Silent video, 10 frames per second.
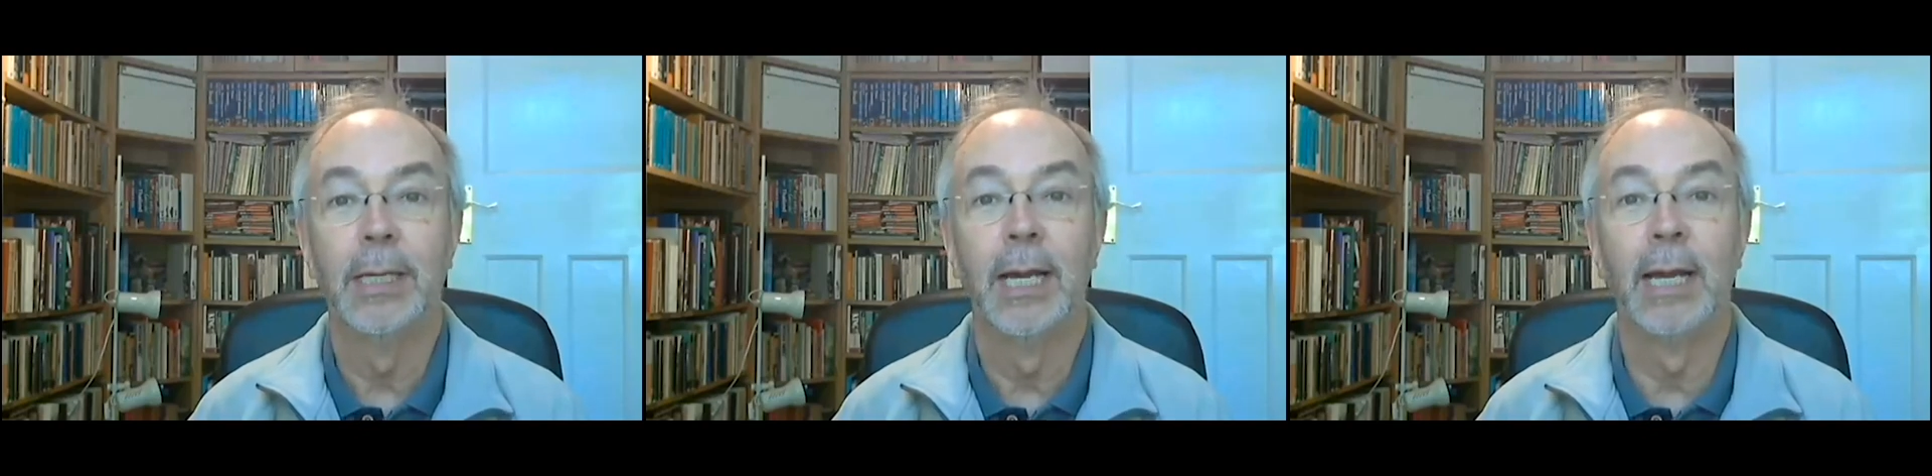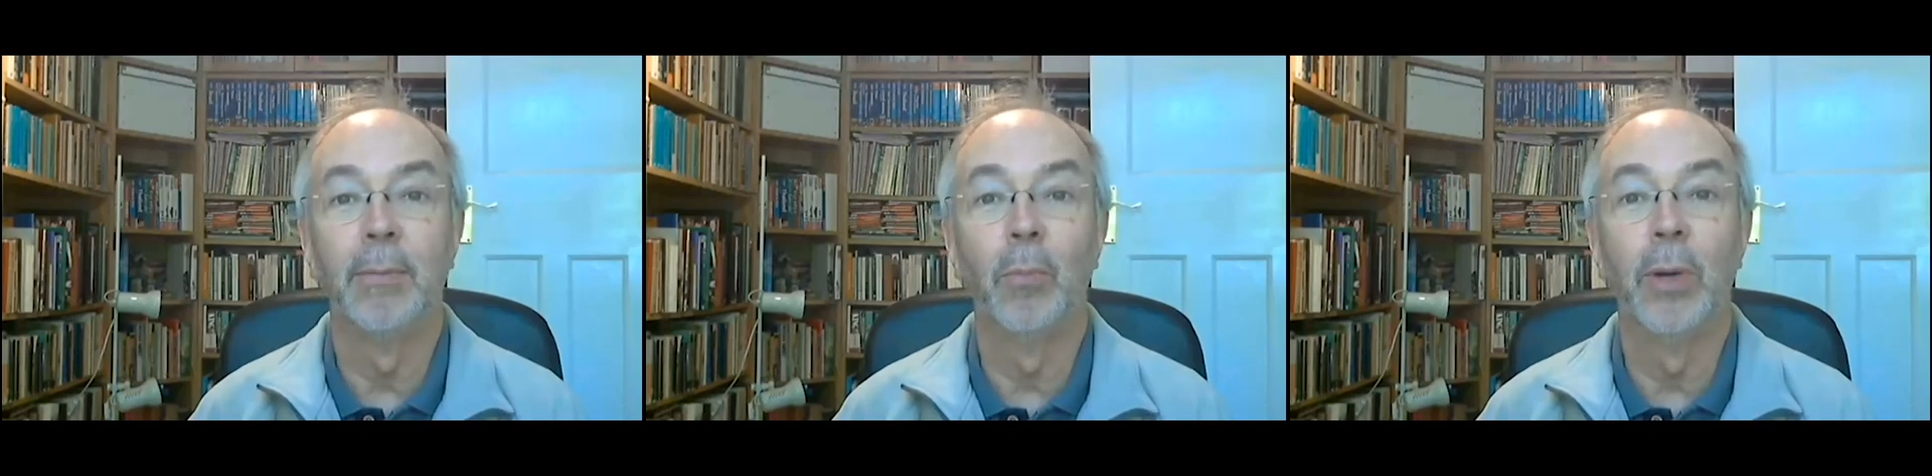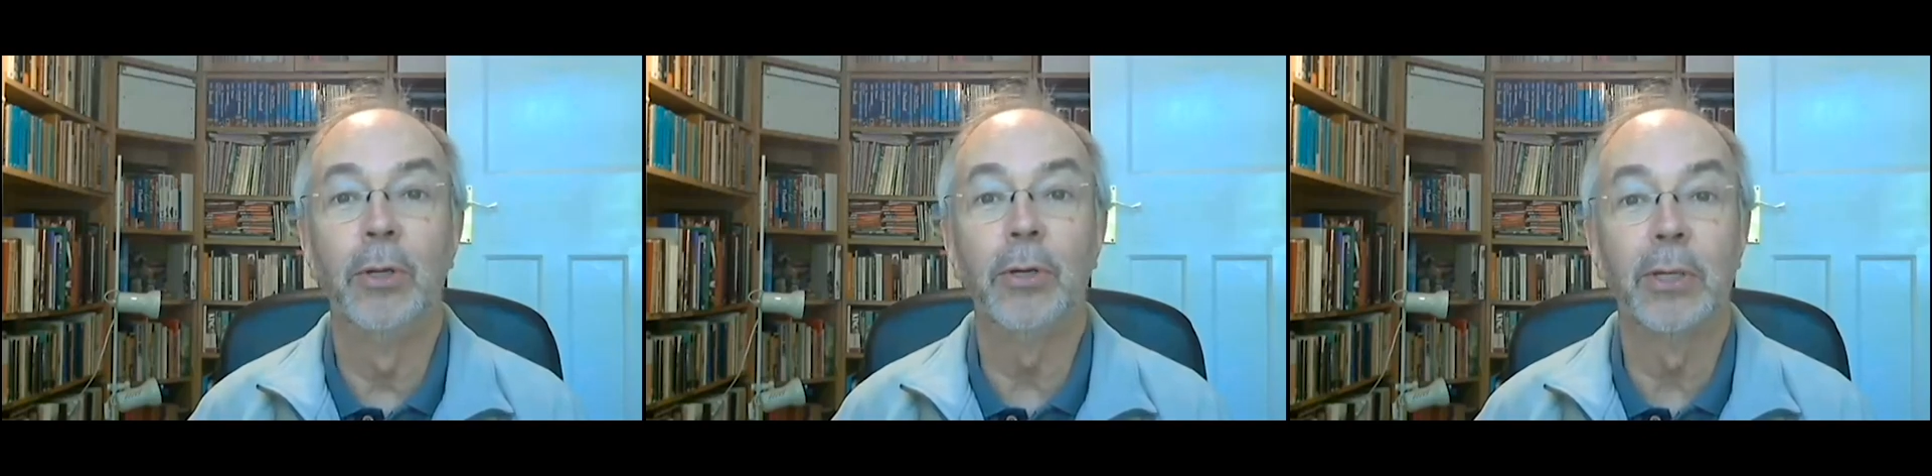
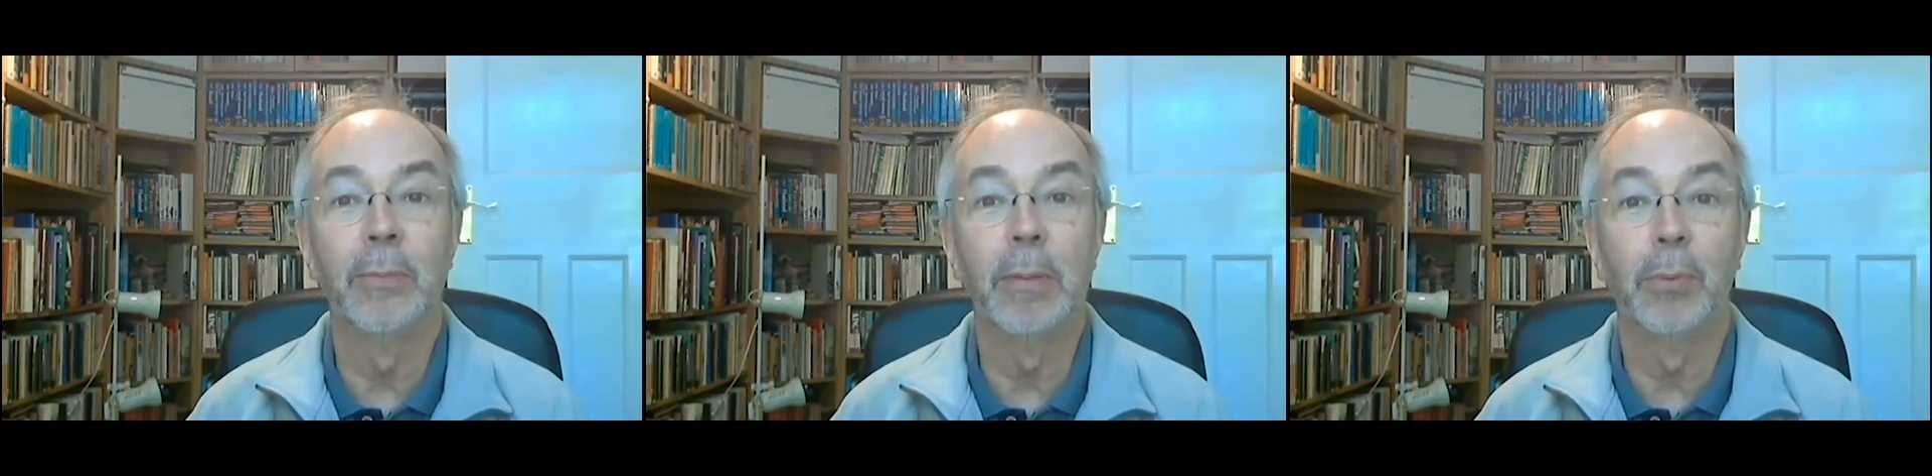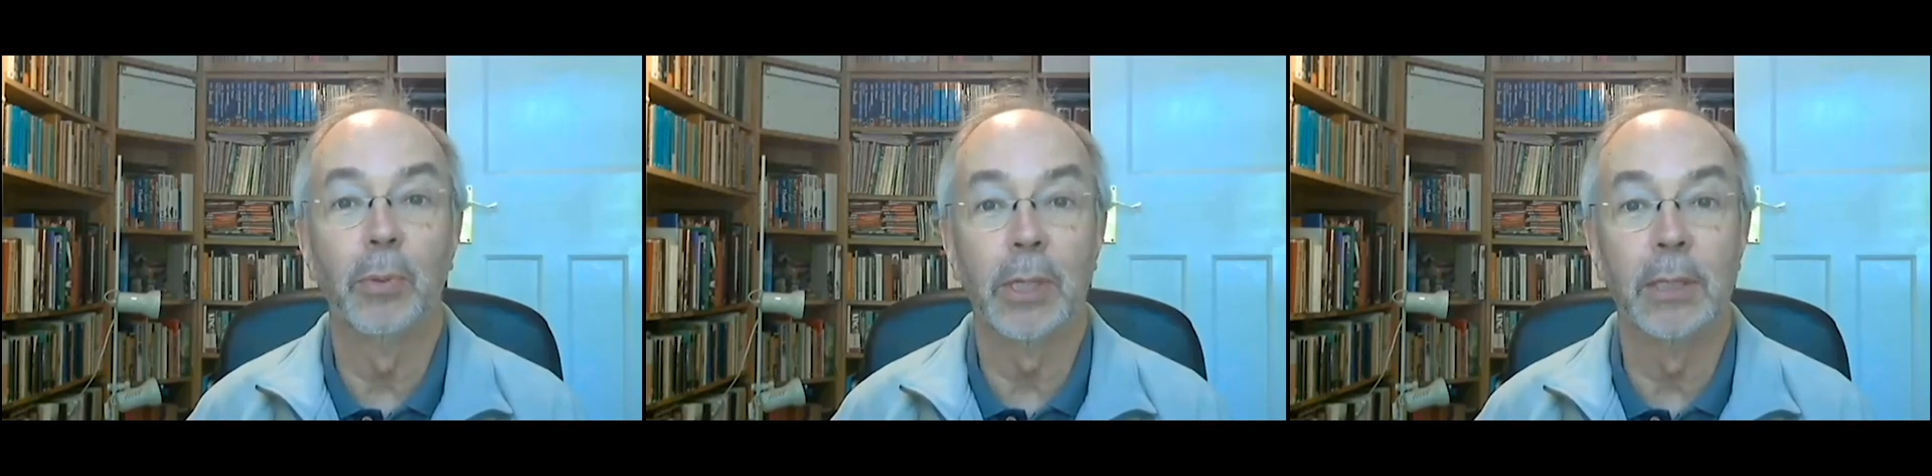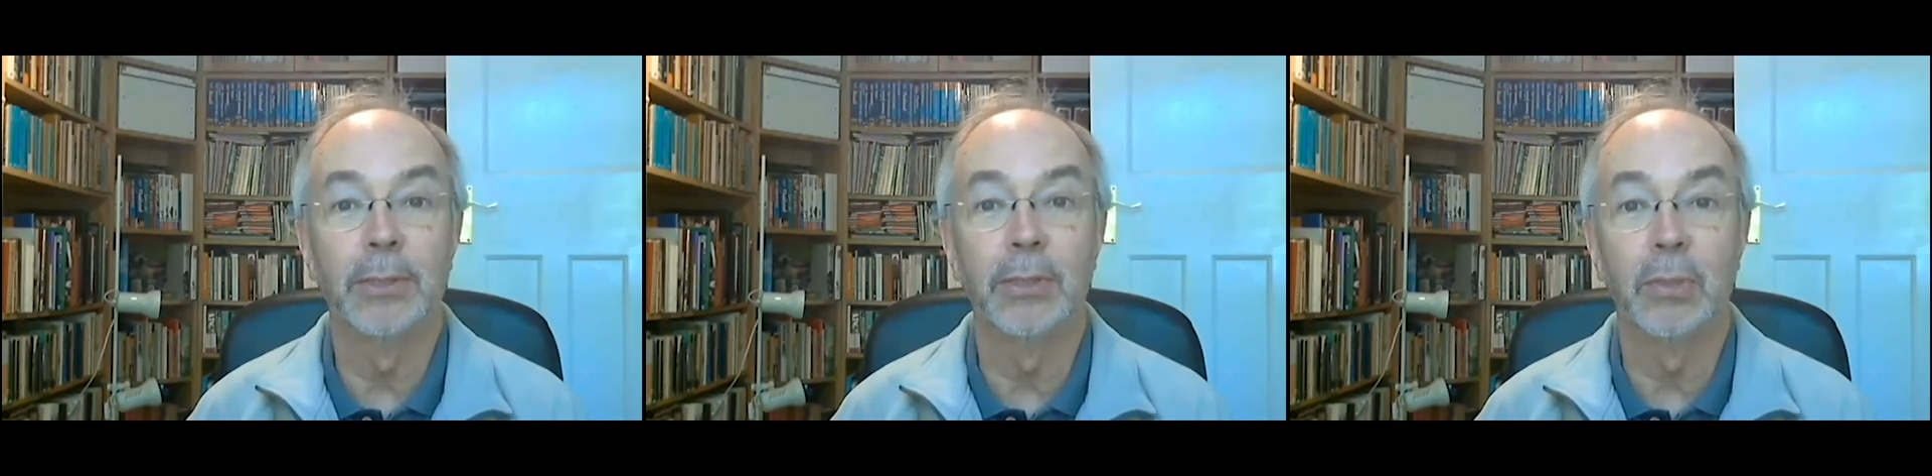we're not going to be broadcasting